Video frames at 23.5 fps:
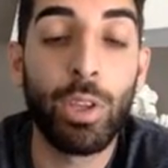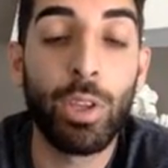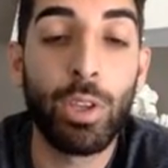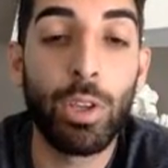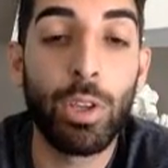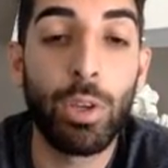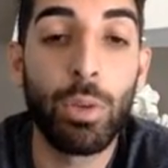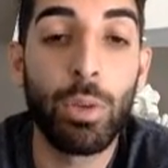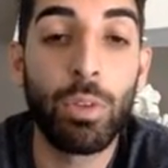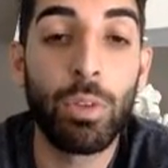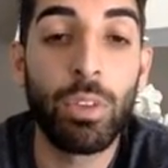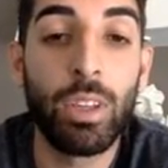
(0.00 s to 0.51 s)

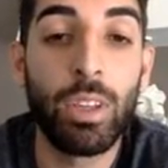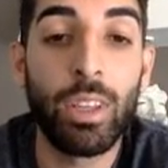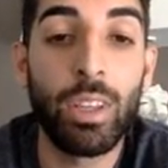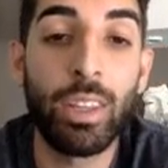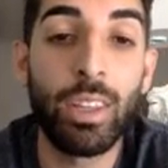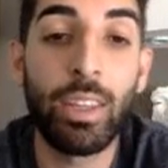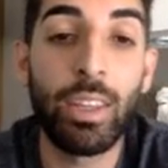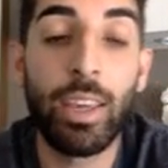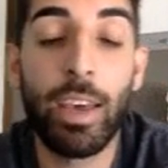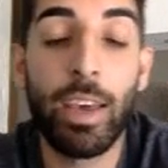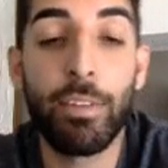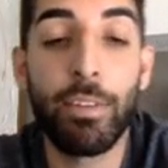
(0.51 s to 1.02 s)
using
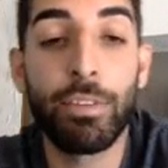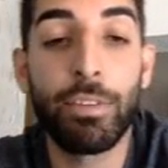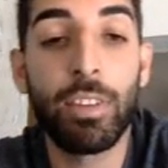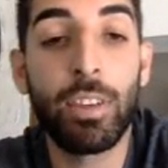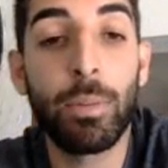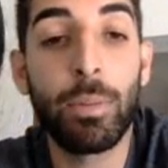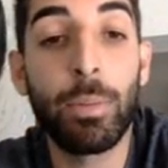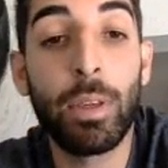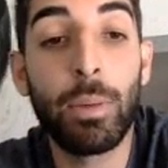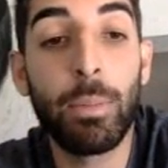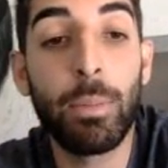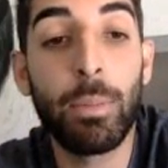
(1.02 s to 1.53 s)
the
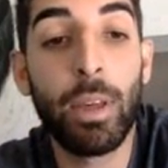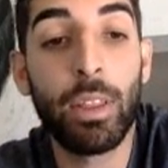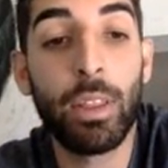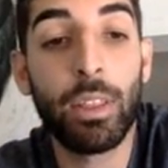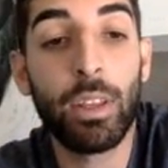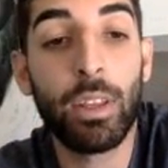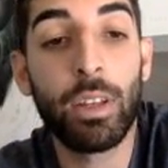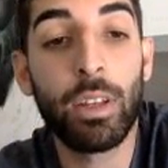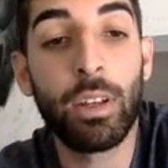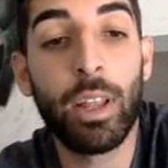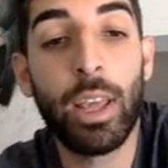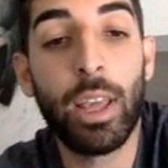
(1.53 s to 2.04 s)
FTP
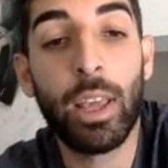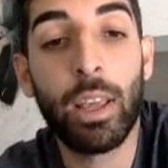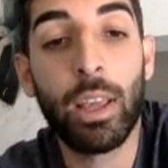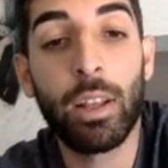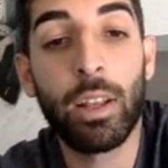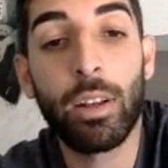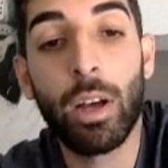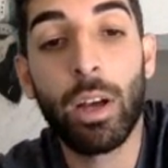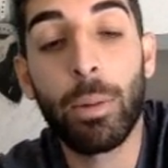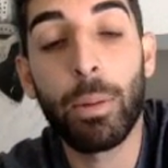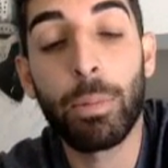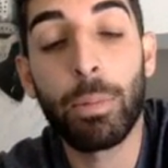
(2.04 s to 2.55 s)
method
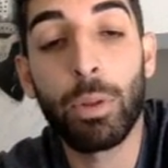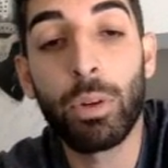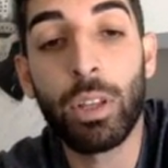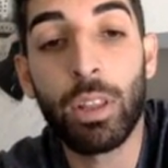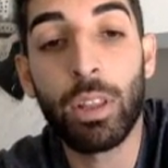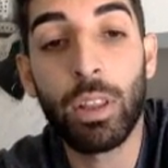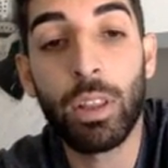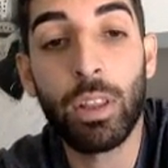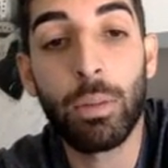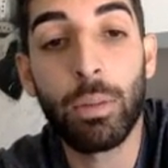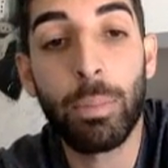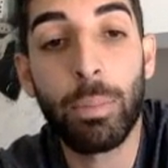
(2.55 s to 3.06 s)
and
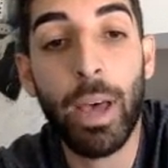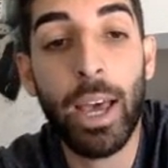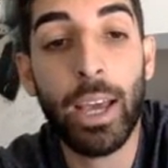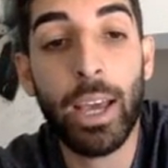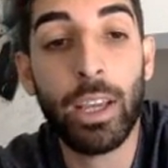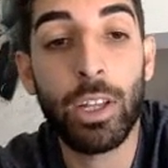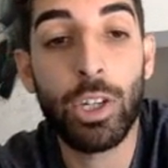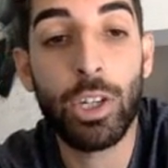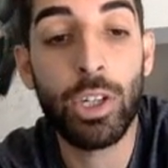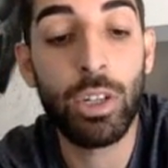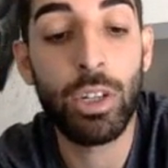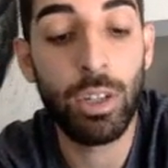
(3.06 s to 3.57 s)
uploading the
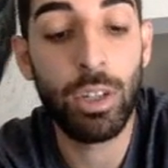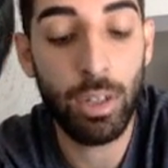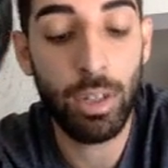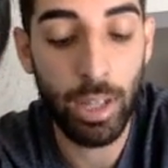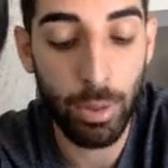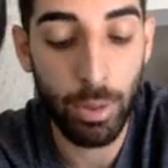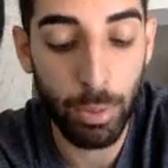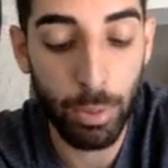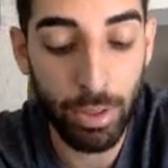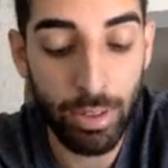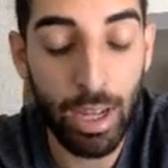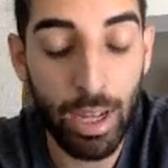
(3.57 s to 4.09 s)
package
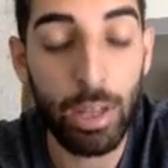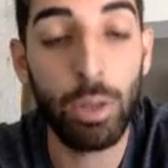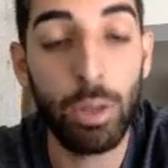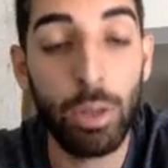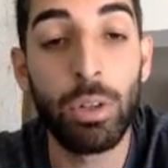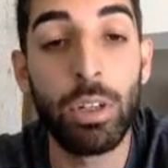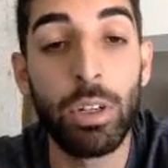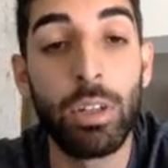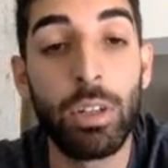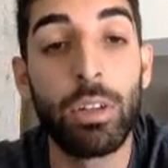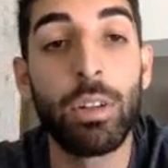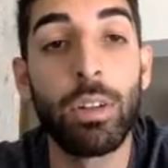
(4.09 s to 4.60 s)
that we
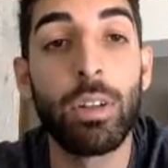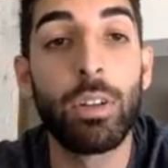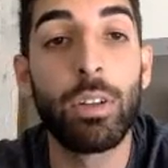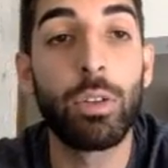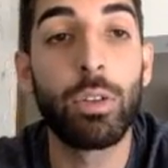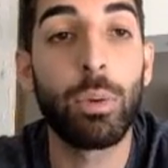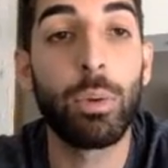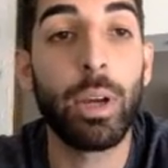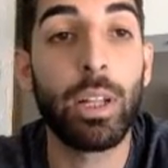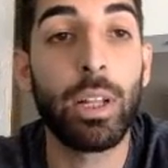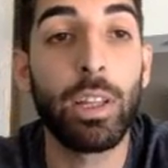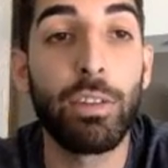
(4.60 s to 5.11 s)
downloaded
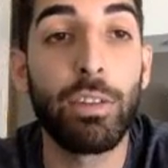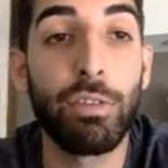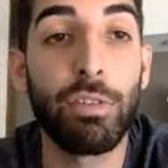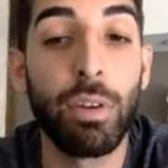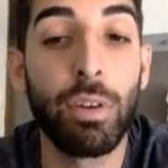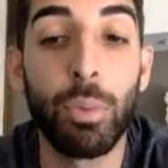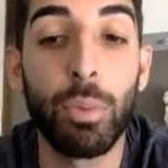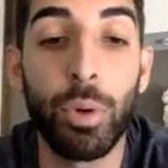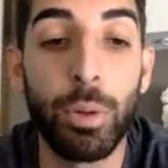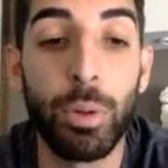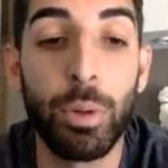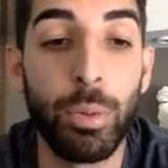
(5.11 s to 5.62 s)
directly
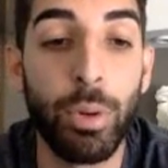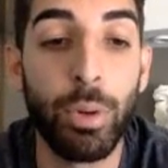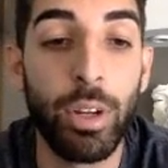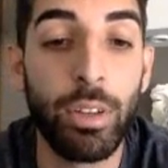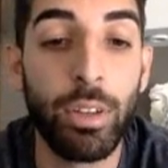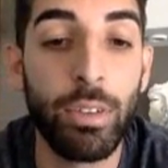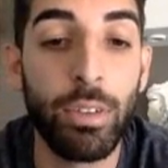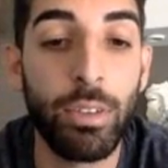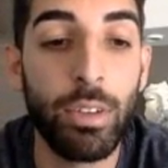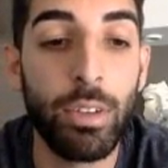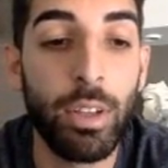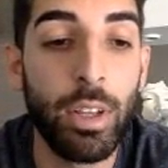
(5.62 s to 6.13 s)
from
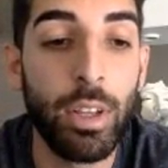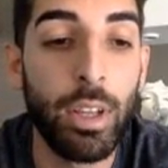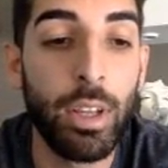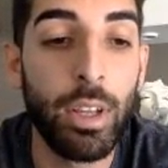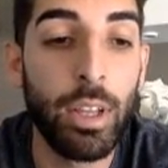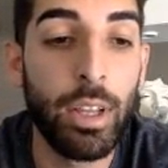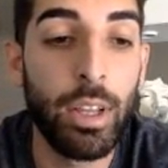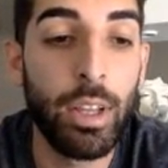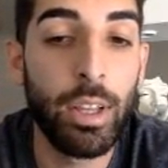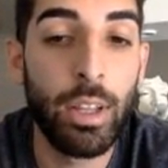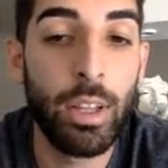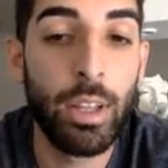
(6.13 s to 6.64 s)
WordPress.
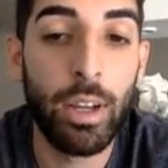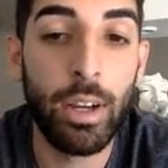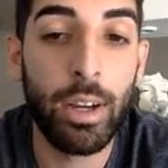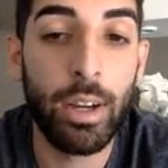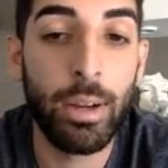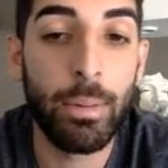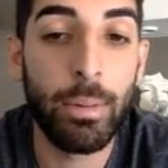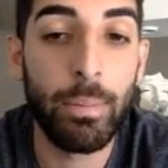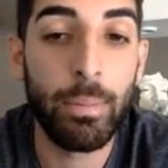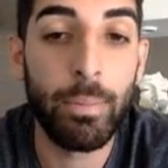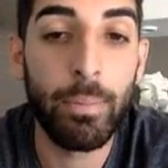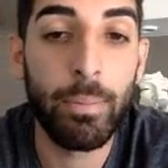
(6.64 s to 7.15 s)

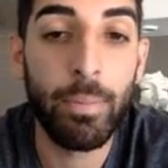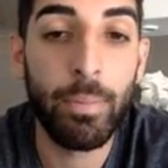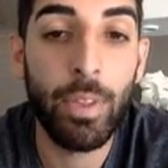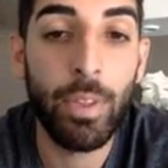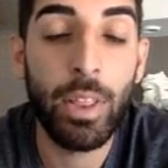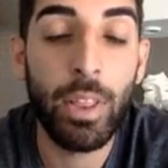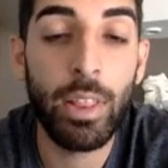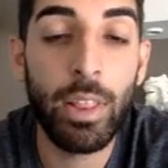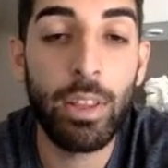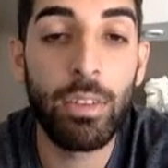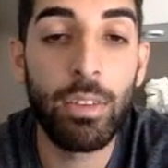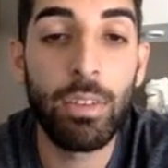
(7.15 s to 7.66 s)

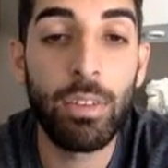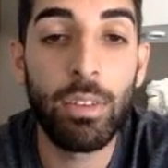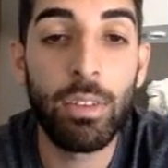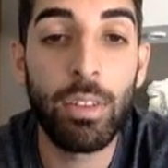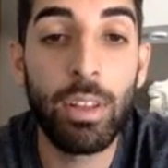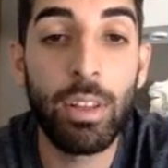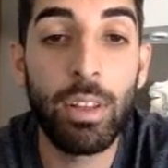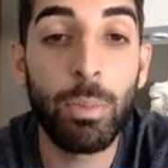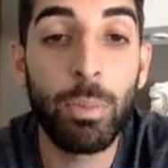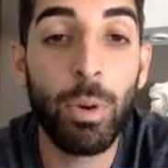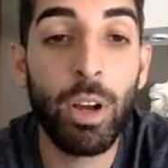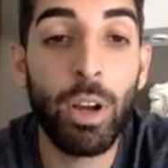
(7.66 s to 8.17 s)

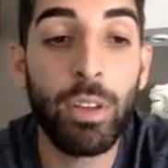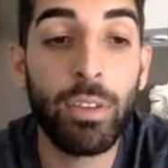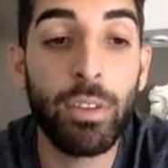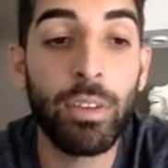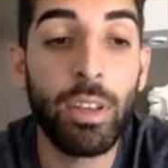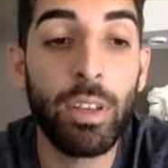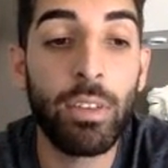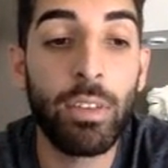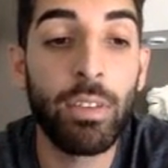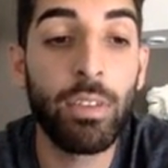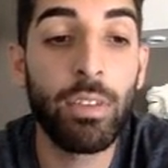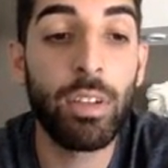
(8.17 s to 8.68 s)
This
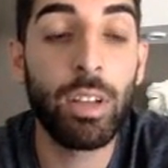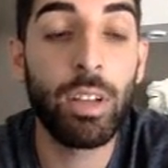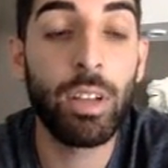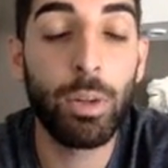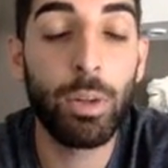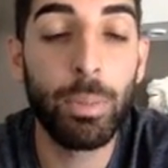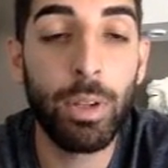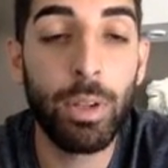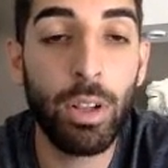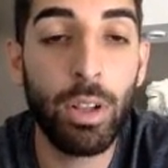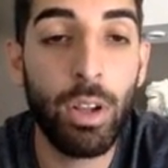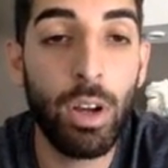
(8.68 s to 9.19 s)
process is a little
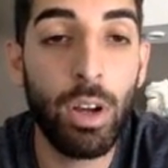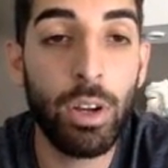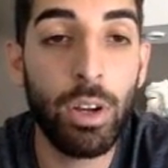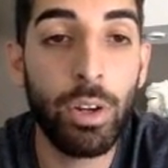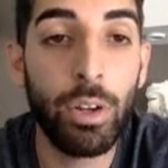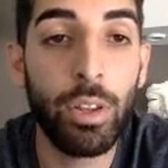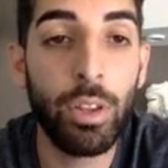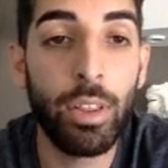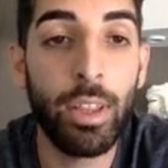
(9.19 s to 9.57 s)
bit longer